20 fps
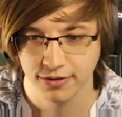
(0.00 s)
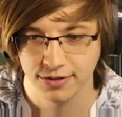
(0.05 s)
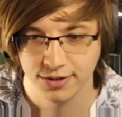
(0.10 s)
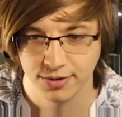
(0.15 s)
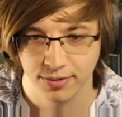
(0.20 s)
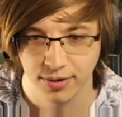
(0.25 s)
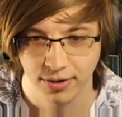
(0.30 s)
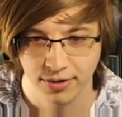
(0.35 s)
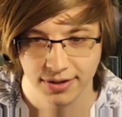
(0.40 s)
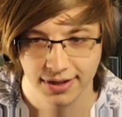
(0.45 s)

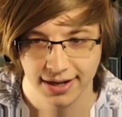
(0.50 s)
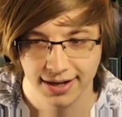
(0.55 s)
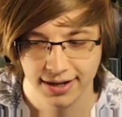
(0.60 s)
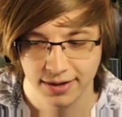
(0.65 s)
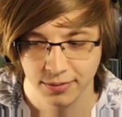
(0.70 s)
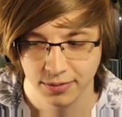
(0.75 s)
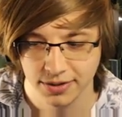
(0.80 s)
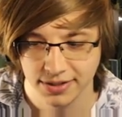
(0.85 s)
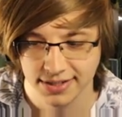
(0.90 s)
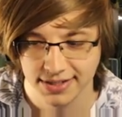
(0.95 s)
roguelike?
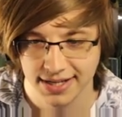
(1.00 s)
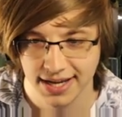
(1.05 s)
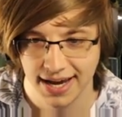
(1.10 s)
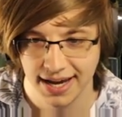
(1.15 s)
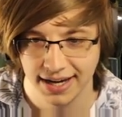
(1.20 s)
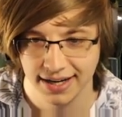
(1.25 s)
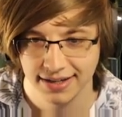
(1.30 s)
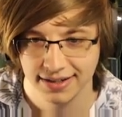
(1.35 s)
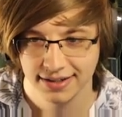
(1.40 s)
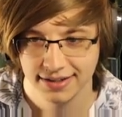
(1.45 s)
What is
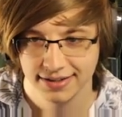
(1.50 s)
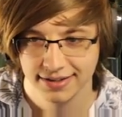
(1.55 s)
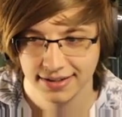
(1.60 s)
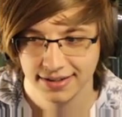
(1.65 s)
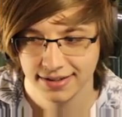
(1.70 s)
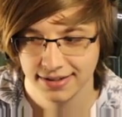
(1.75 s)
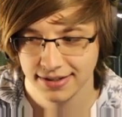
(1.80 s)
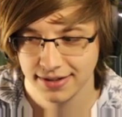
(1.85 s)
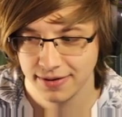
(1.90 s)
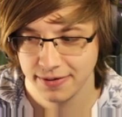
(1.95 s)
that?
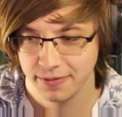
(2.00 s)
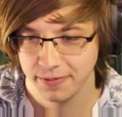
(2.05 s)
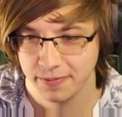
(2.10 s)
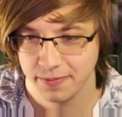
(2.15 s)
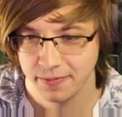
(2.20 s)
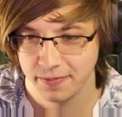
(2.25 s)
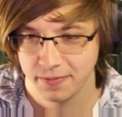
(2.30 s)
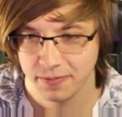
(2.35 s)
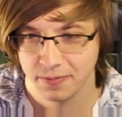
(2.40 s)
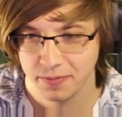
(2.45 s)

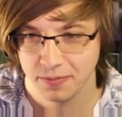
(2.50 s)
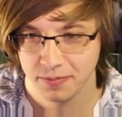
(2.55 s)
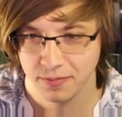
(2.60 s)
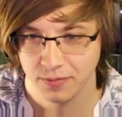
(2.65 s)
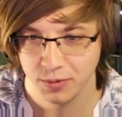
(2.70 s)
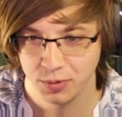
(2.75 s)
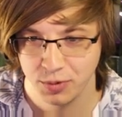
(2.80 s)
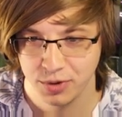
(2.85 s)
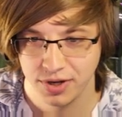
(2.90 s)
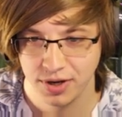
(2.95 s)

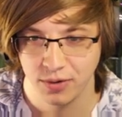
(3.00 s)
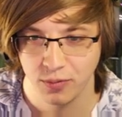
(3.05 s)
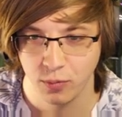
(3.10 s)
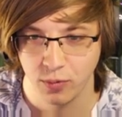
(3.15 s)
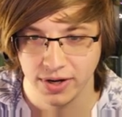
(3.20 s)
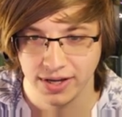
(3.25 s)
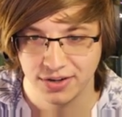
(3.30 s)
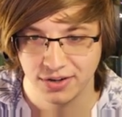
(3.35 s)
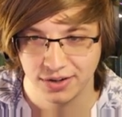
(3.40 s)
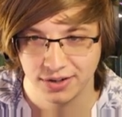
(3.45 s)
We get
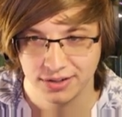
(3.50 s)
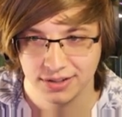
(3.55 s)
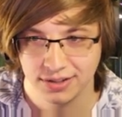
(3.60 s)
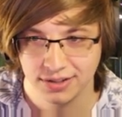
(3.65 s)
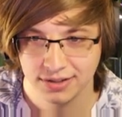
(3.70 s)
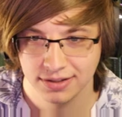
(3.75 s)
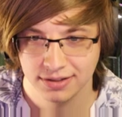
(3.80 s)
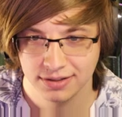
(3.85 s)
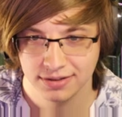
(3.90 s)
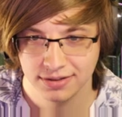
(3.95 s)
weaker?
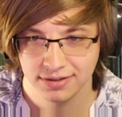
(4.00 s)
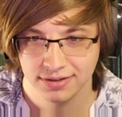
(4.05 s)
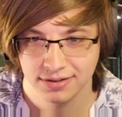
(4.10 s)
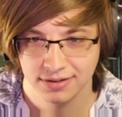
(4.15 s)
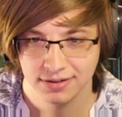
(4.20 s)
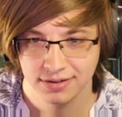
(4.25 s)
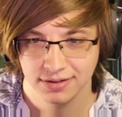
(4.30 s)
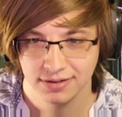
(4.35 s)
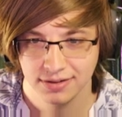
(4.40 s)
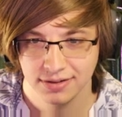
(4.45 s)

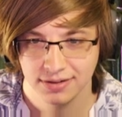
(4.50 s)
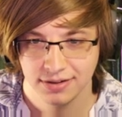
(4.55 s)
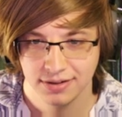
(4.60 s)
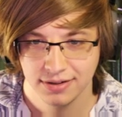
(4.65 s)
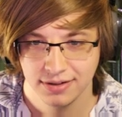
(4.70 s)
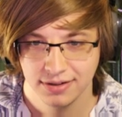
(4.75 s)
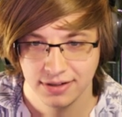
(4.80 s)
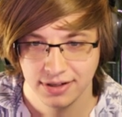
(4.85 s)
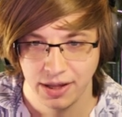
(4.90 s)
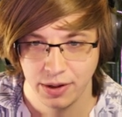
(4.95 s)

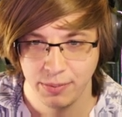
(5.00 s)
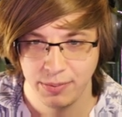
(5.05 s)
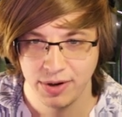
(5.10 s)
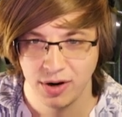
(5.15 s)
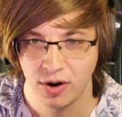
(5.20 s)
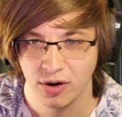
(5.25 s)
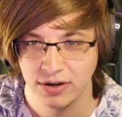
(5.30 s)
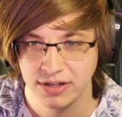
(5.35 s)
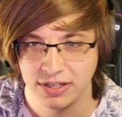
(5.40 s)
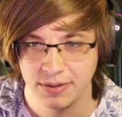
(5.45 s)
That'd be
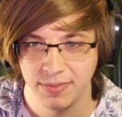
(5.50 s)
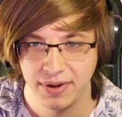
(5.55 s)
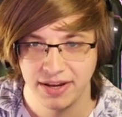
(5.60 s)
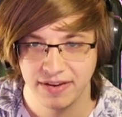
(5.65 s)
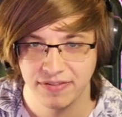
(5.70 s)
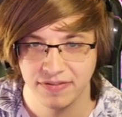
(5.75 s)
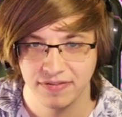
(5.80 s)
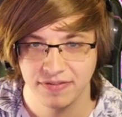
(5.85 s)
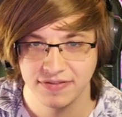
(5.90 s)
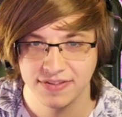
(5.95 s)
hard to make
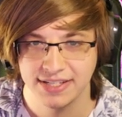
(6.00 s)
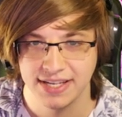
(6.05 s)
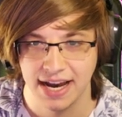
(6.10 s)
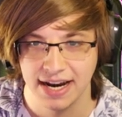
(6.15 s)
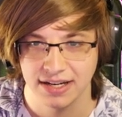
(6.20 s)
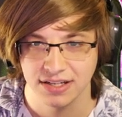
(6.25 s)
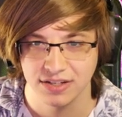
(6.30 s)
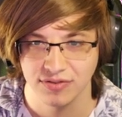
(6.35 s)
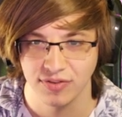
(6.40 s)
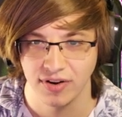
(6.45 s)

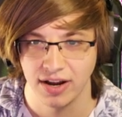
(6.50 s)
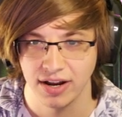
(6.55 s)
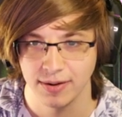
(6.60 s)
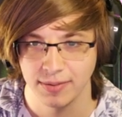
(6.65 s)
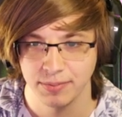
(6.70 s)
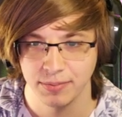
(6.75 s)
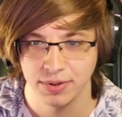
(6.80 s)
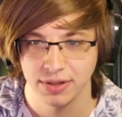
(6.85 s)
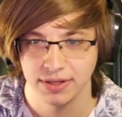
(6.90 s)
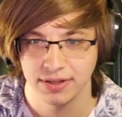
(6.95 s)

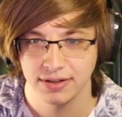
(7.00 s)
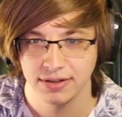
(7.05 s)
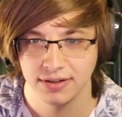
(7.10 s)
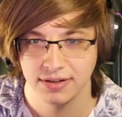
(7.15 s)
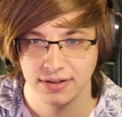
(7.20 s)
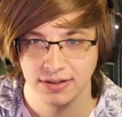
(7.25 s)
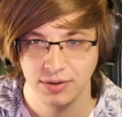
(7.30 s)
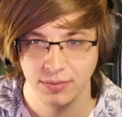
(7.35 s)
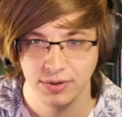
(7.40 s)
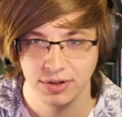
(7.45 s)
satisfying, but
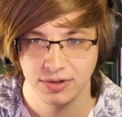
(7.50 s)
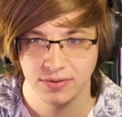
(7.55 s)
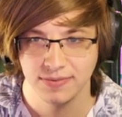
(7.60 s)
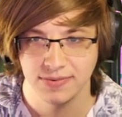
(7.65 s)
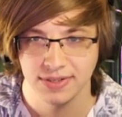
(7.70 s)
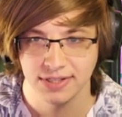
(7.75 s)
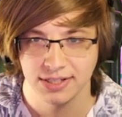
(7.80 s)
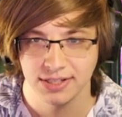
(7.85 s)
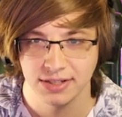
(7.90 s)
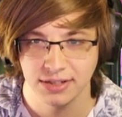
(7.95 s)
it'd be
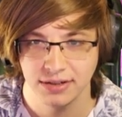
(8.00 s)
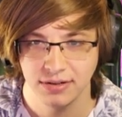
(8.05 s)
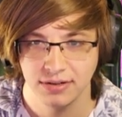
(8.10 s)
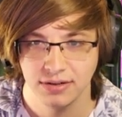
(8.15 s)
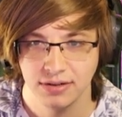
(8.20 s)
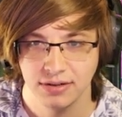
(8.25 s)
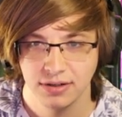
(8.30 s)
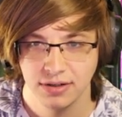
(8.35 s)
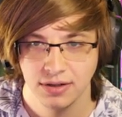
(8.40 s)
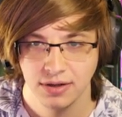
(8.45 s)
decent.
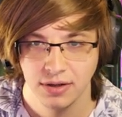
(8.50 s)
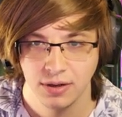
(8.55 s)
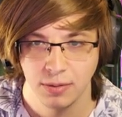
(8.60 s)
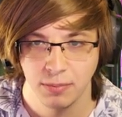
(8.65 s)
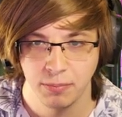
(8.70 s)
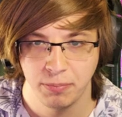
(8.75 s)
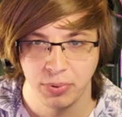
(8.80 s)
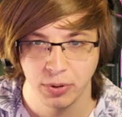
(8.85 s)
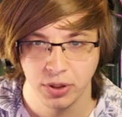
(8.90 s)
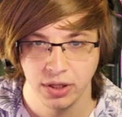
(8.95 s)

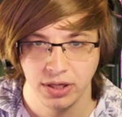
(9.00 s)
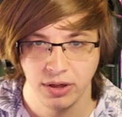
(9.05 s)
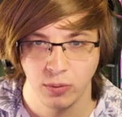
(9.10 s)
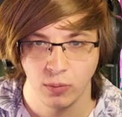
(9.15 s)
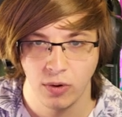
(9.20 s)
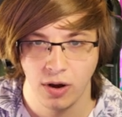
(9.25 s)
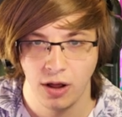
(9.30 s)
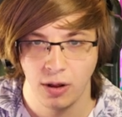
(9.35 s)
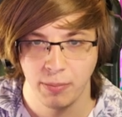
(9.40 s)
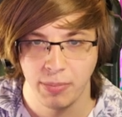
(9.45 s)
Bullet,
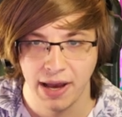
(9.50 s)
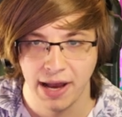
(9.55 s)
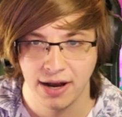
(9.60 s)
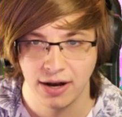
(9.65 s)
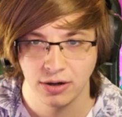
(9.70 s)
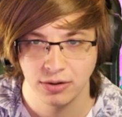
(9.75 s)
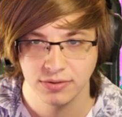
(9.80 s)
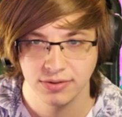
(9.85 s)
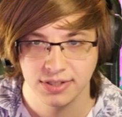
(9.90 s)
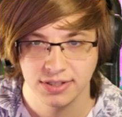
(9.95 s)
wall
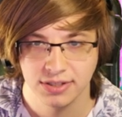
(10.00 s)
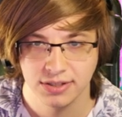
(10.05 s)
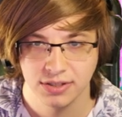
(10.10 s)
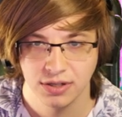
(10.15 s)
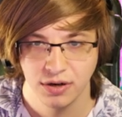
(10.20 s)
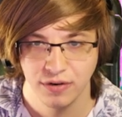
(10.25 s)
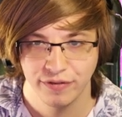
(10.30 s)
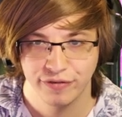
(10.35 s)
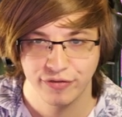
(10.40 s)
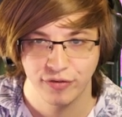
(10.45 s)
bounce,
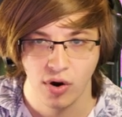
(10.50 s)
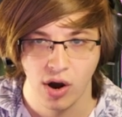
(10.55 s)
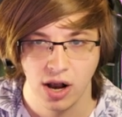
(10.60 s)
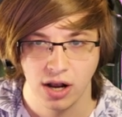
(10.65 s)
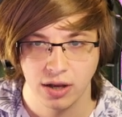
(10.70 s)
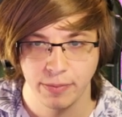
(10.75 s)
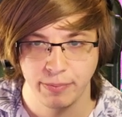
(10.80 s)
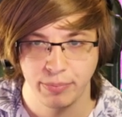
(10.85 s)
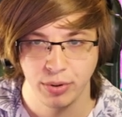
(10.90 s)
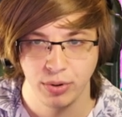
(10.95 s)

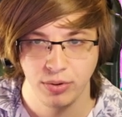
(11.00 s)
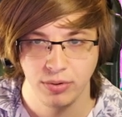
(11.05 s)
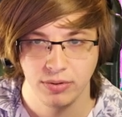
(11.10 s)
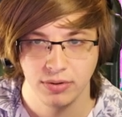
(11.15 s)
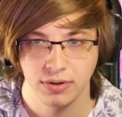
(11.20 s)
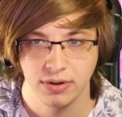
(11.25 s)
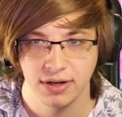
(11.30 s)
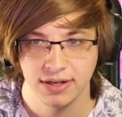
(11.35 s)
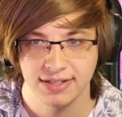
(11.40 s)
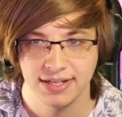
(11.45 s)
frog boot,
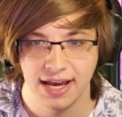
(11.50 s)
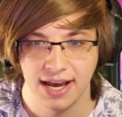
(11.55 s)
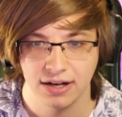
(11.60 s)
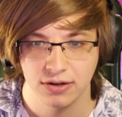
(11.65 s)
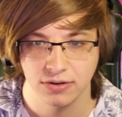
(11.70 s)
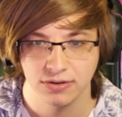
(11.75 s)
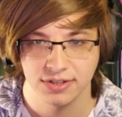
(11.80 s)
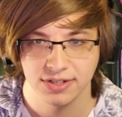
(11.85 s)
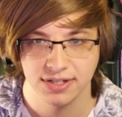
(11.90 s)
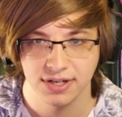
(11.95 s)
attack
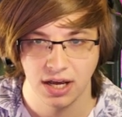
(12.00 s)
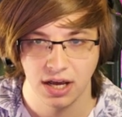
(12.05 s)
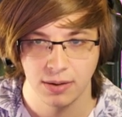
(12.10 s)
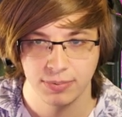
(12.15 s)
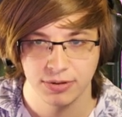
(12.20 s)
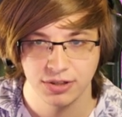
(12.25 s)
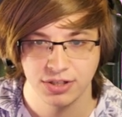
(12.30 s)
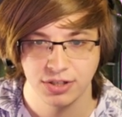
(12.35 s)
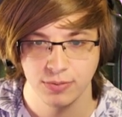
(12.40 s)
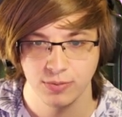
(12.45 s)
on stomp.
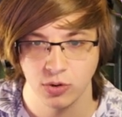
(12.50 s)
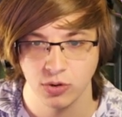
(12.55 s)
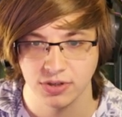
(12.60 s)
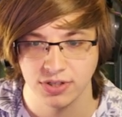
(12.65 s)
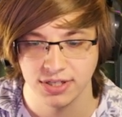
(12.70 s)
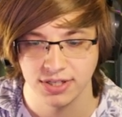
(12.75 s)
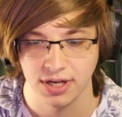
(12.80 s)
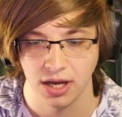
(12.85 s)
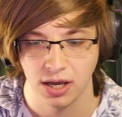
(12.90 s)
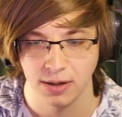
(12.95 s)
Let's do more
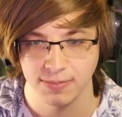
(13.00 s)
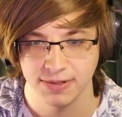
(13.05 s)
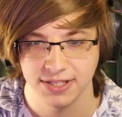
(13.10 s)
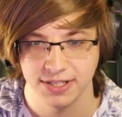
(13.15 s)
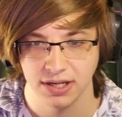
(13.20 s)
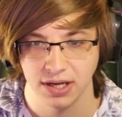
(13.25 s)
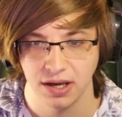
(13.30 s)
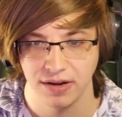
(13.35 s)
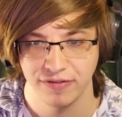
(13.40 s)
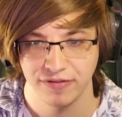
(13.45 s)
stomp
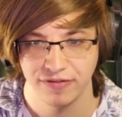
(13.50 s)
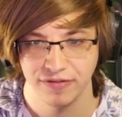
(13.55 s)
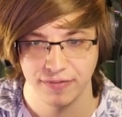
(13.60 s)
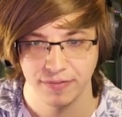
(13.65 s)
stuff.